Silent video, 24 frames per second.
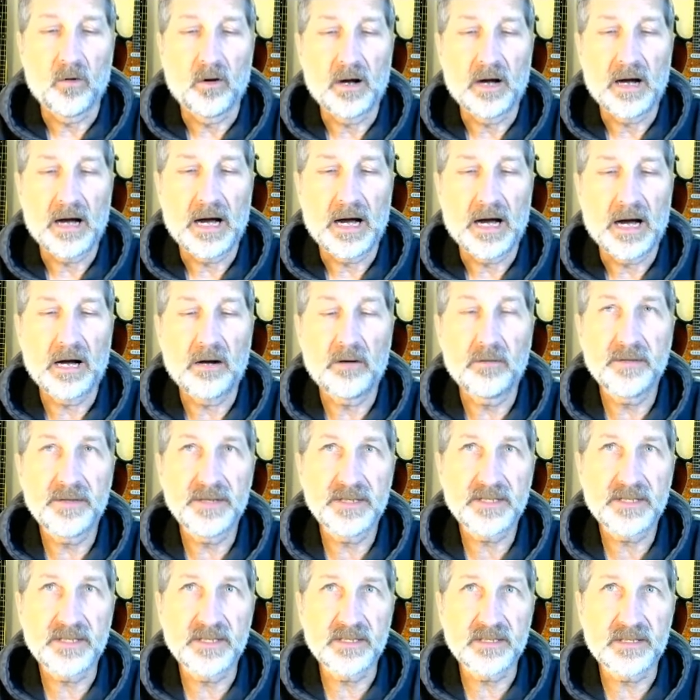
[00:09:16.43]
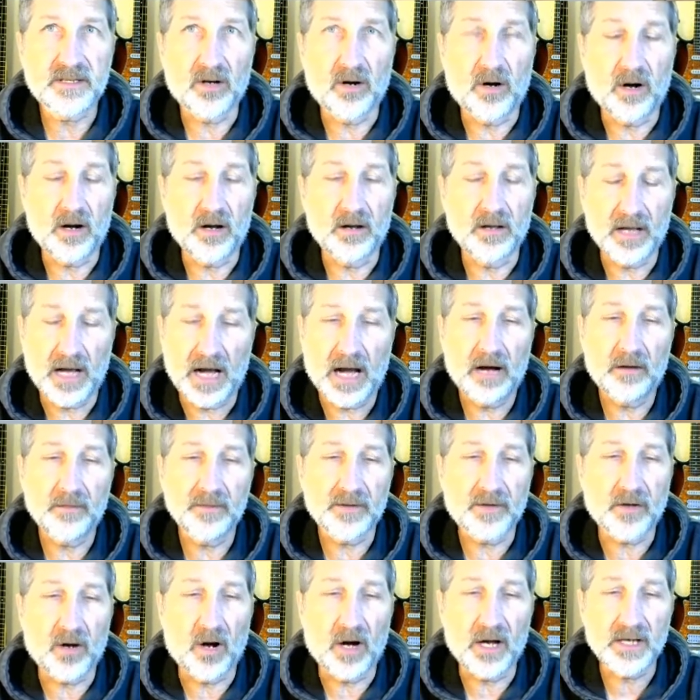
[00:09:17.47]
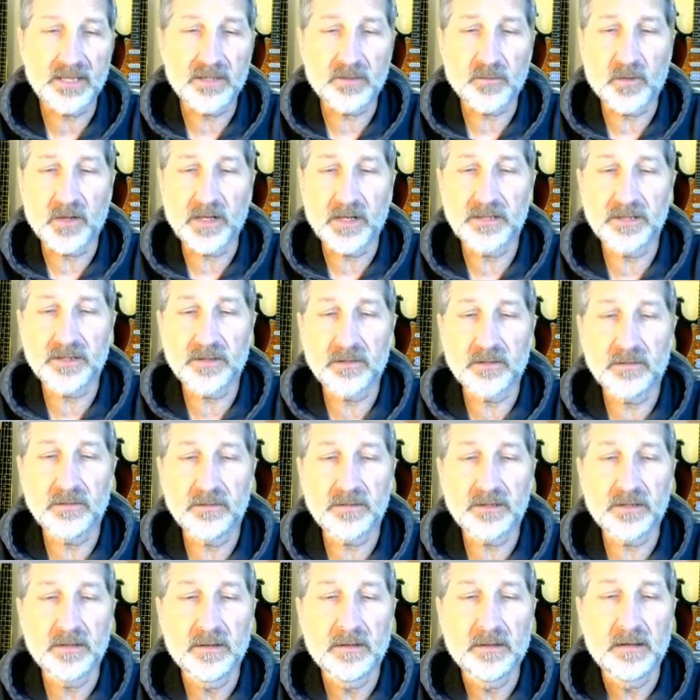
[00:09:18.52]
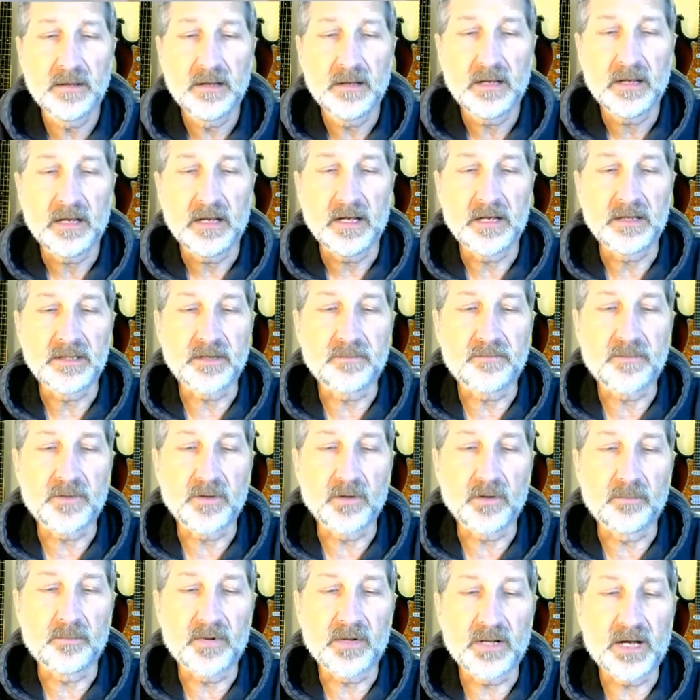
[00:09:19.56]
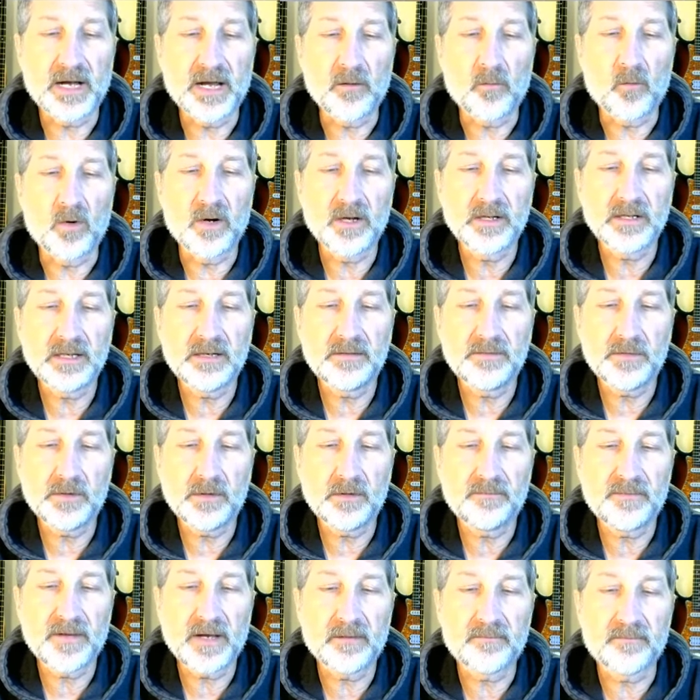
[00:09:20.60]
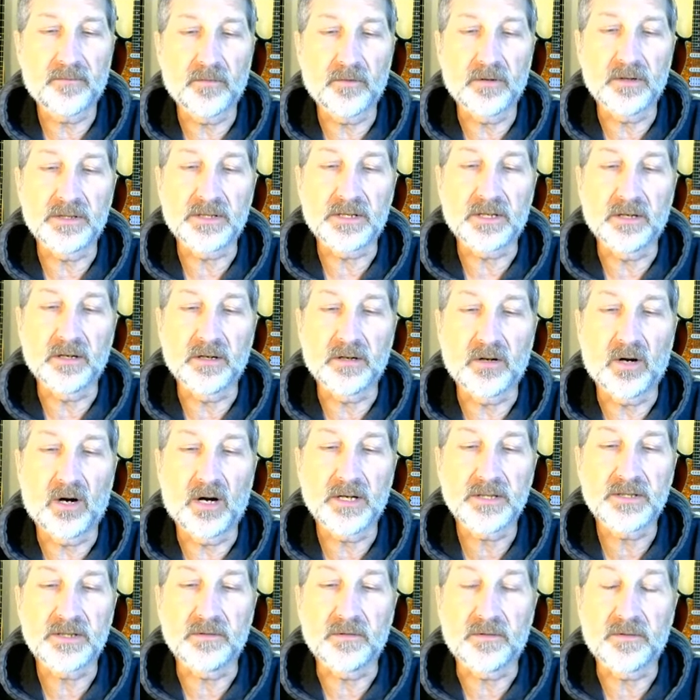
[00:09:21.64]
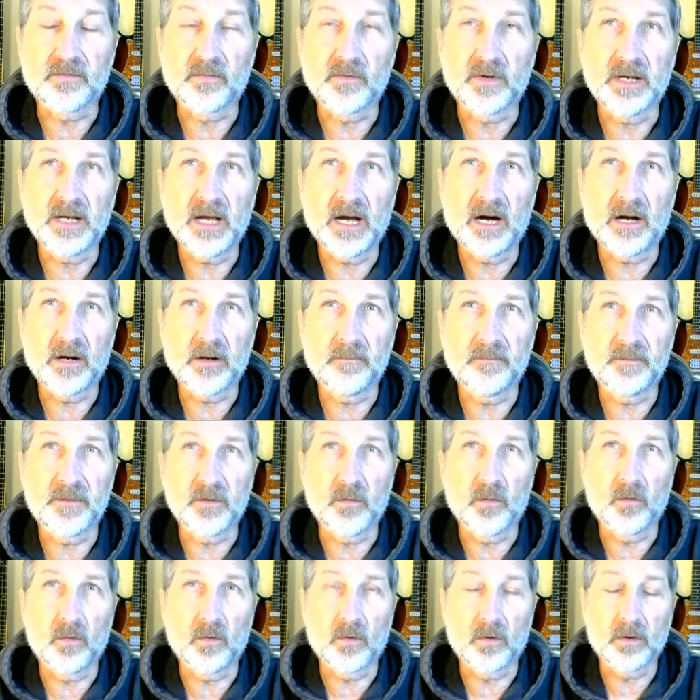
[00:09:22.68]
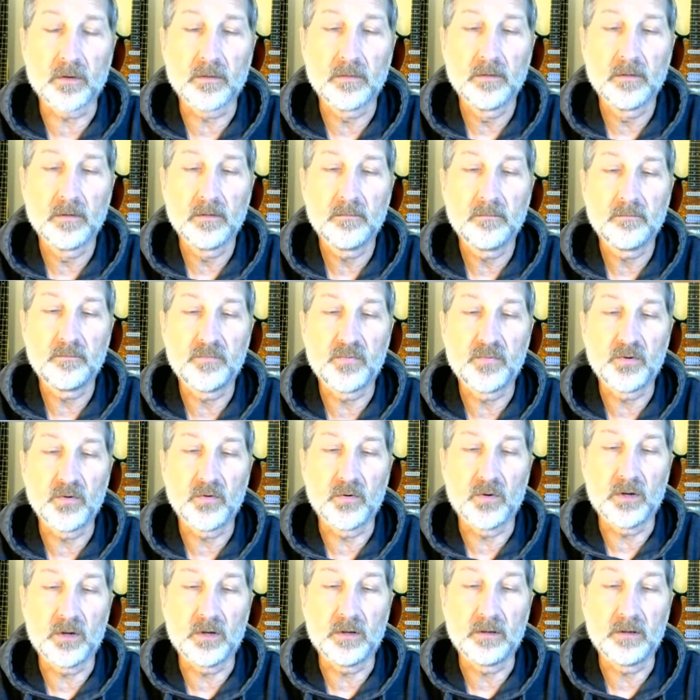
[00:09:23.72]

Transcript: How this is how the cost-wise goes is if you apply 1 level of effort, it's going to cost you 3 out of your pool